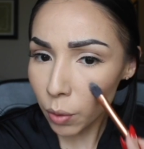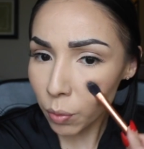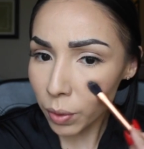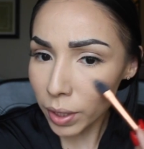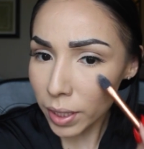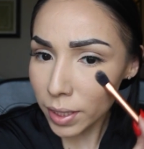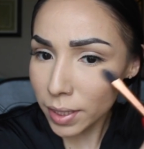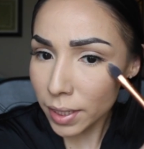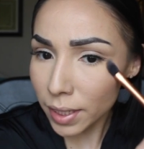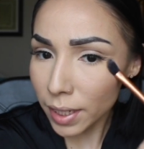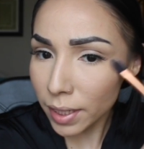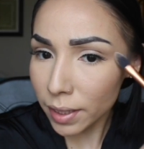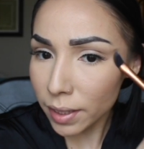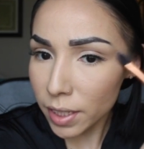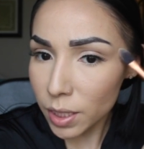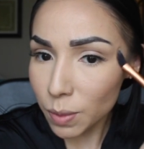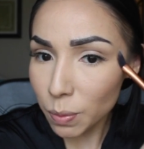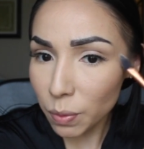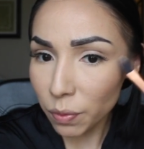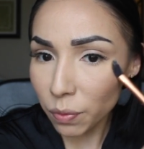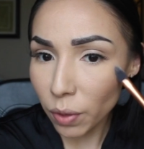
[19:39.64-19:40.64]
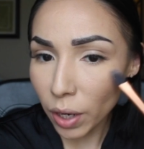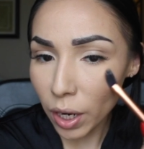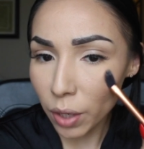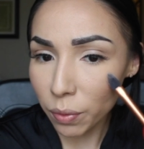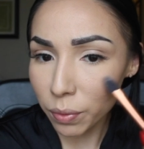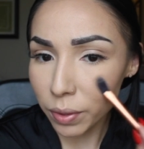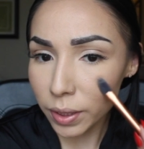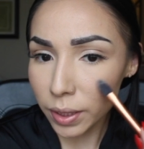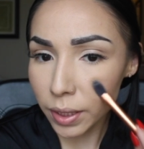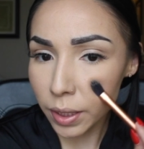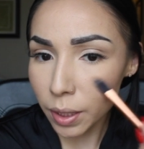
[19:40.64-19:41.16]
I wanted to get this before I
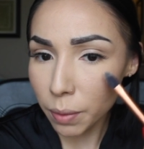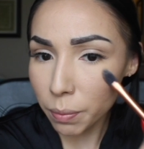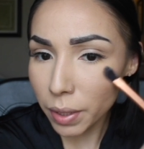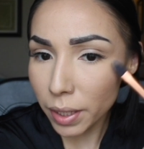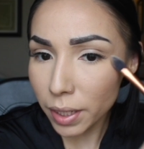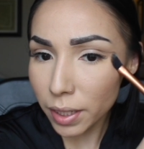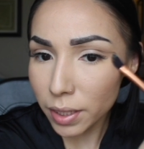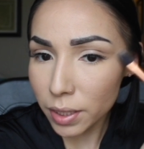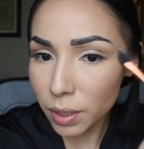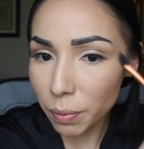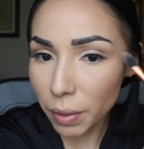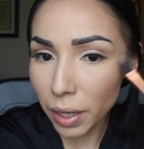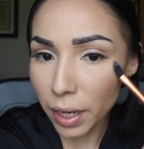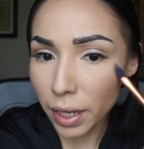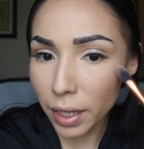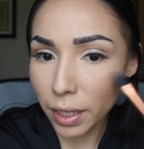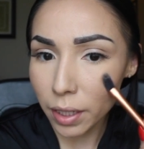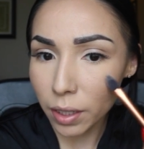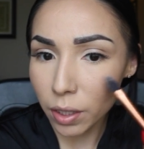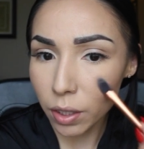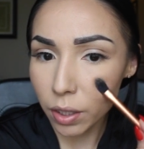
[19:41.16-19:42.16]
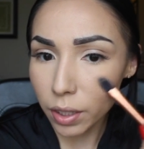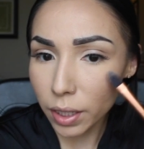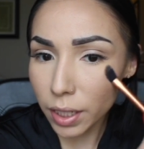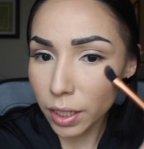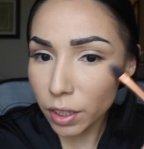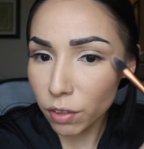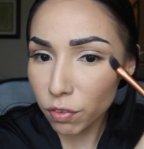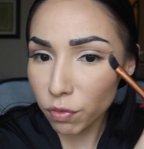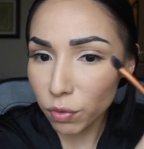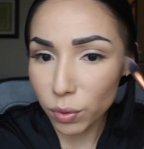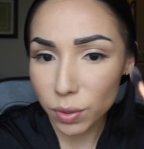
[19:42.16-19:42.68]
really committed to buying
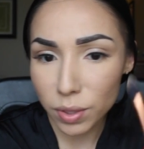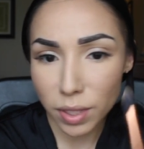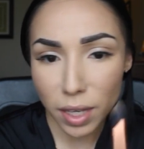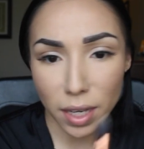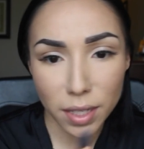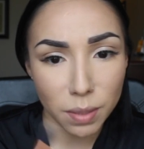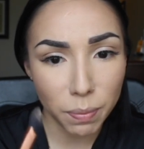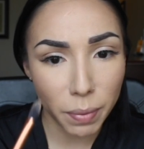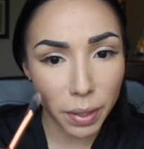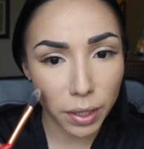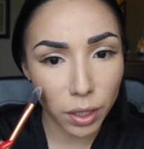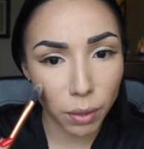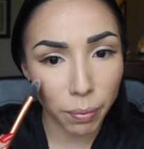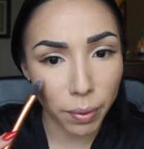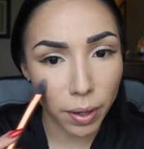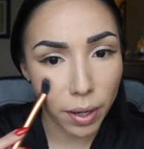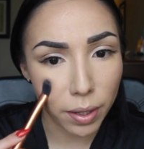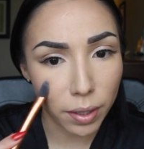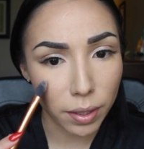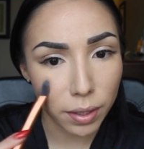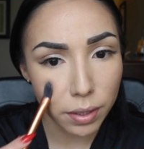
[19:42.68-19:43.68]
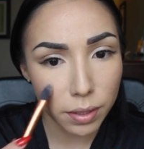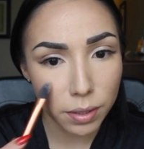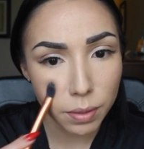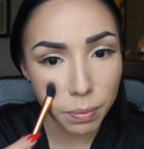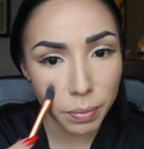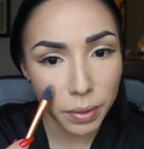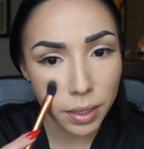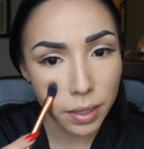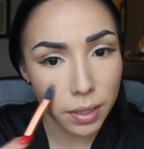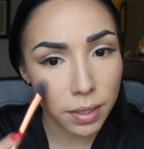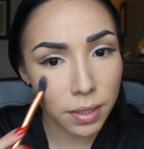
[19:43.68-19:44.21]
any full-size Becca products,
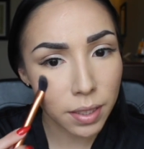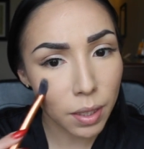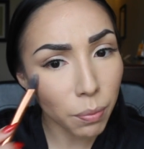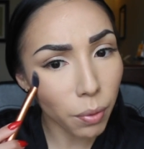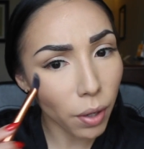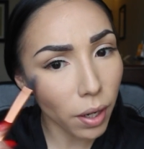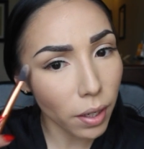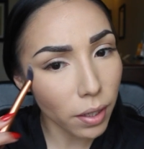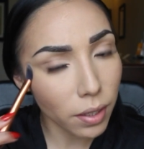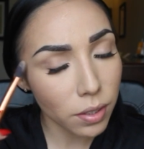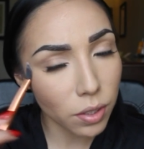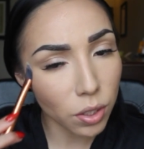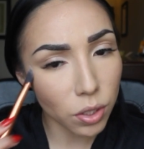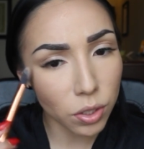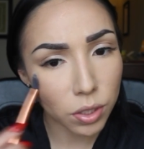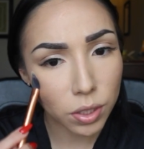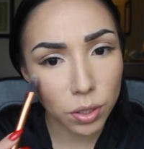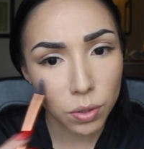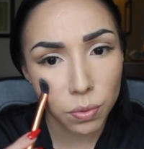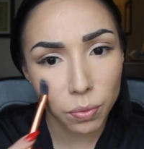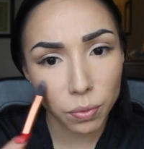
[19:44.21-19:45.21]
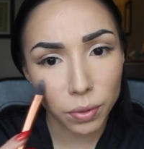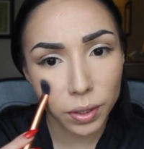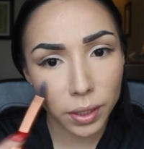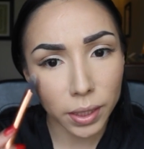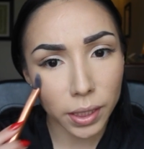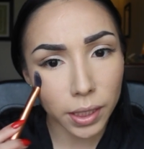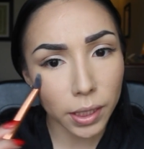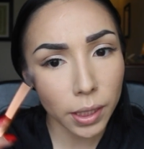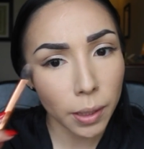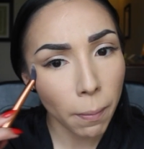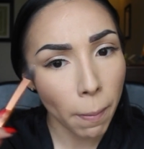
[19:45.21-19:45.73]
because some products are just
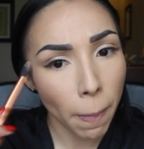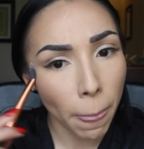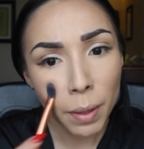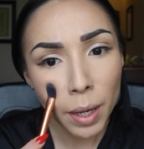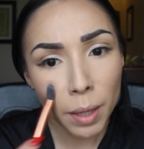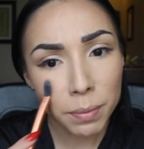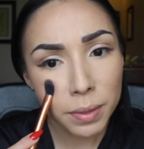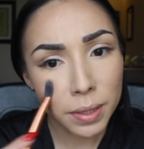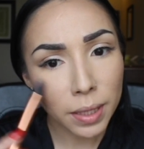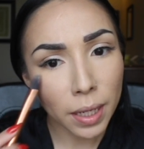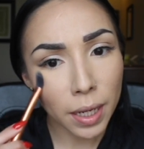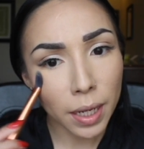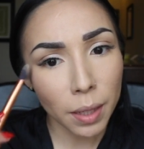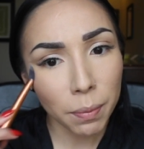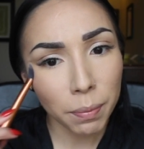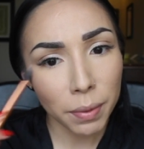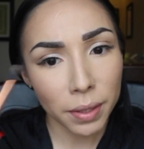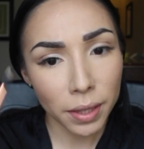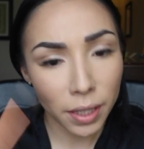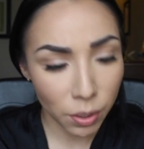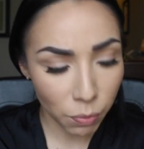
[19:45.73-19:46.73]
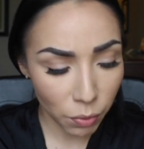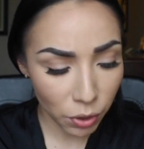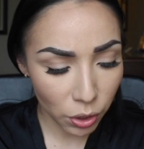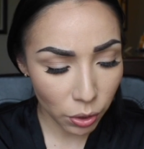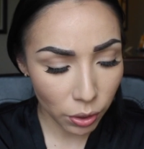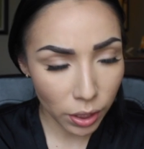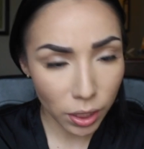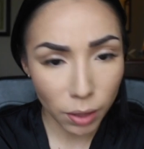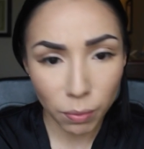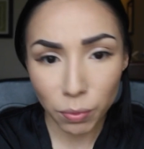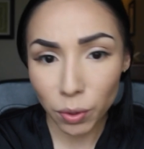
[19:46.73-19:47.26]
really pumped up, but then when you
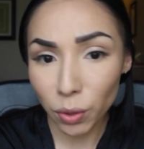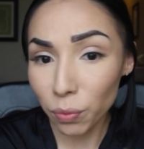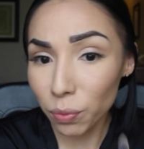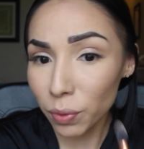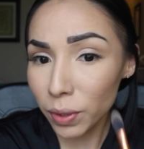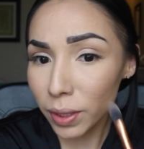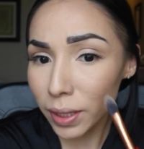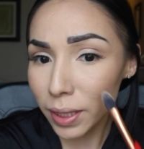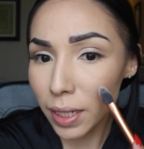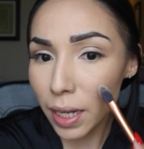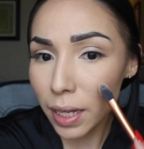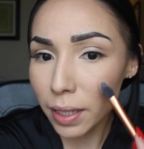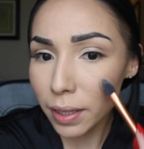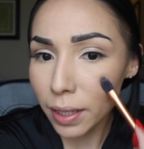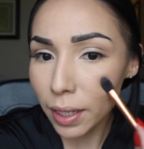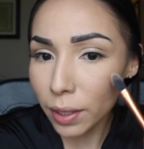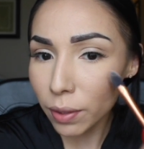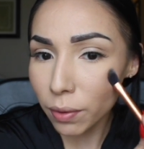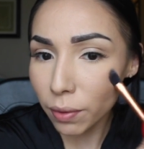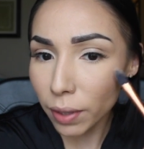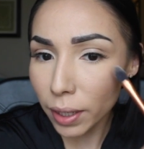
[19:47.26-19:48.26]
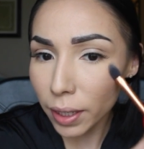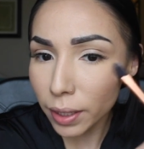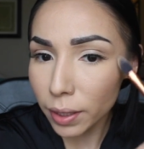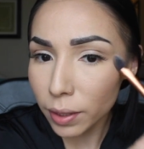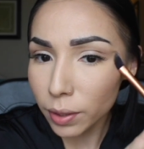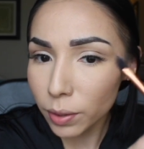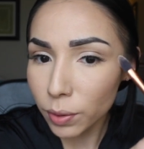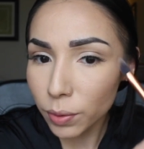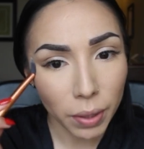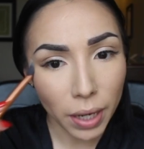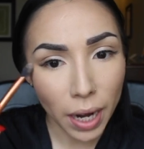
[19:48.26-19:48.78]
get them, they're really not that
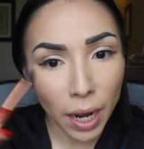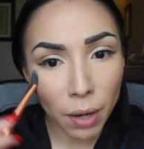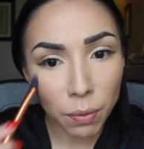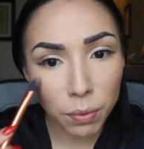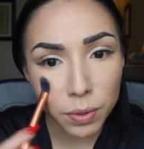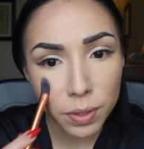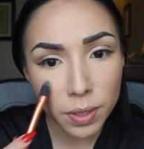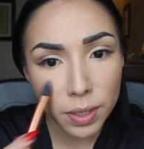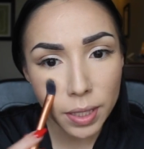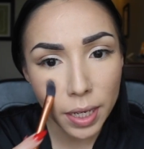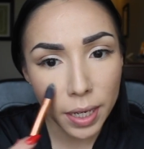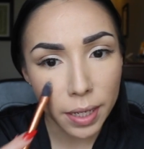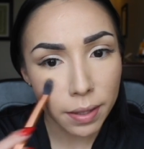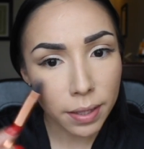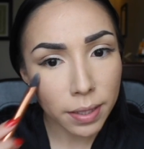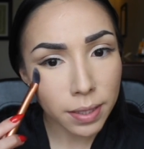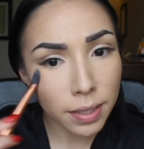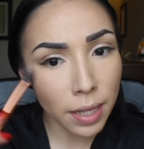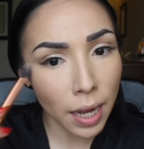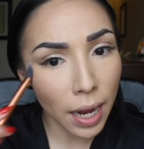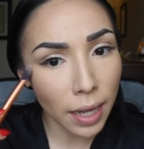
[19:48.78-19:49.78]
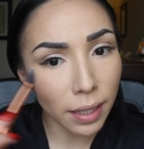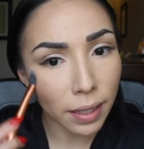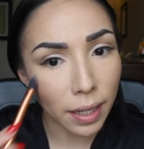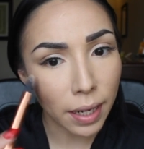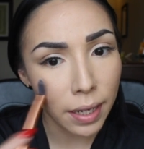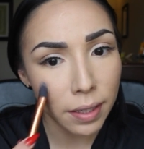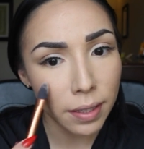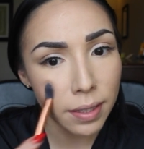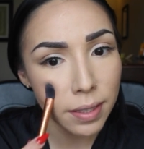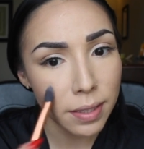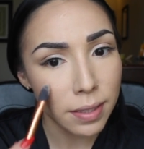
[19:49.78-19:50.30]
great. But I will say this
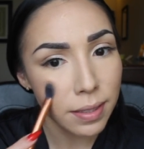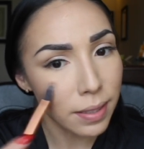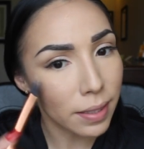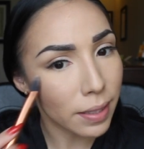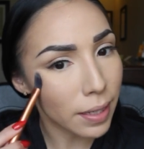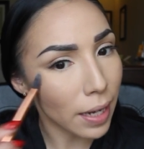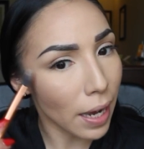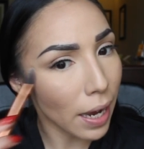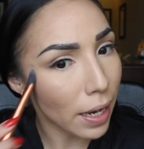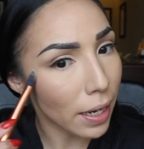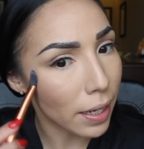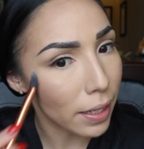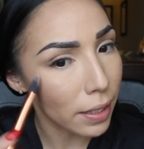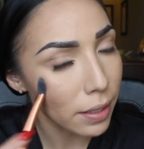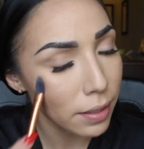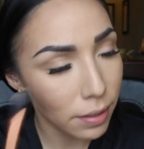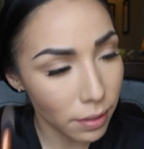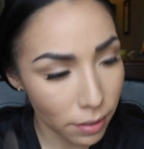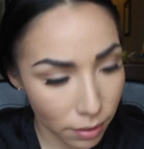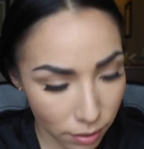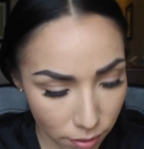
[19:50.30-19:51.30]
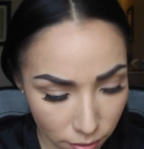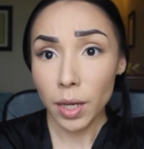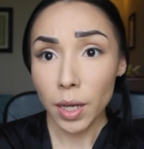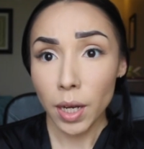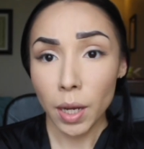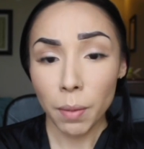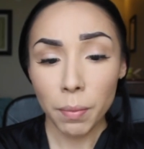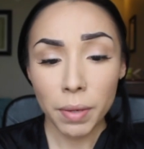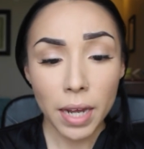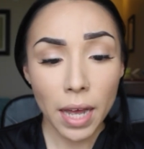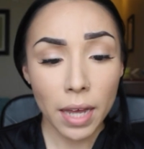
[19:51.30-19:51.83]
highlight is nice.
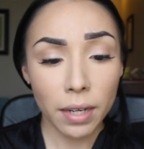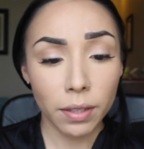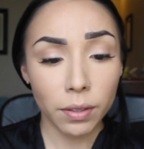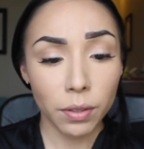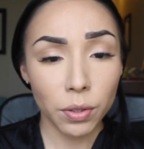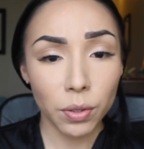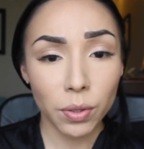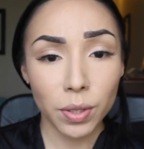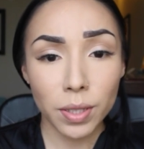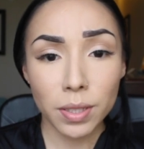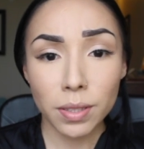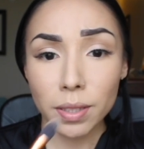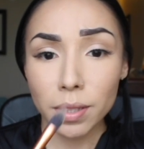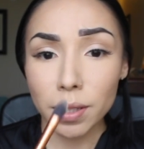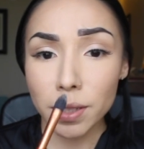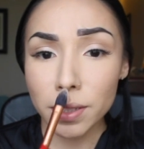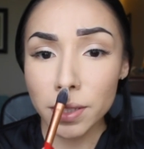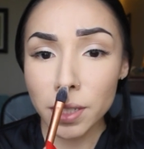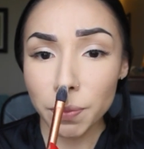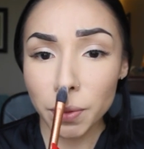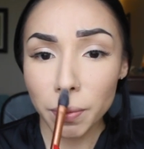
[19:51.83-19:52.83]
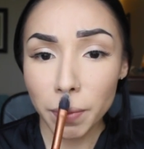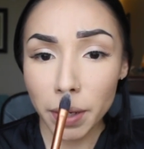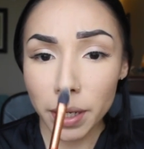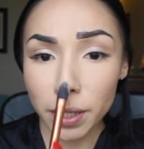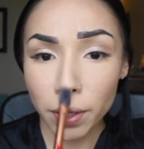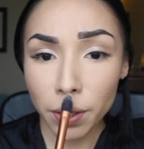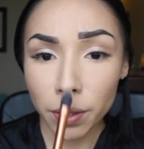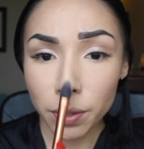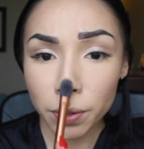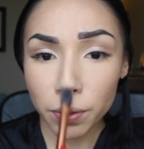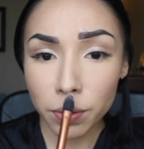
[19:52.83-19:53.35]
I'm gonna add a little of this to the tip of my
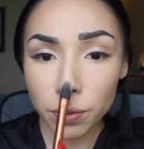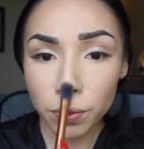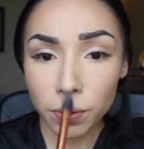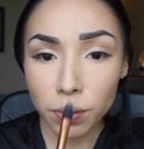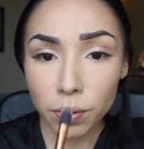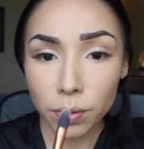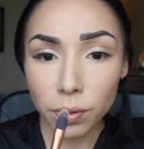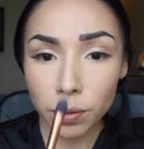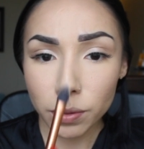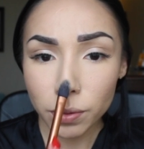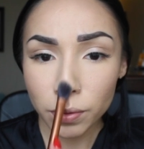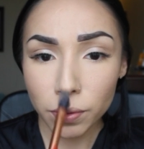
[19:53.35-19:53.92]
nose,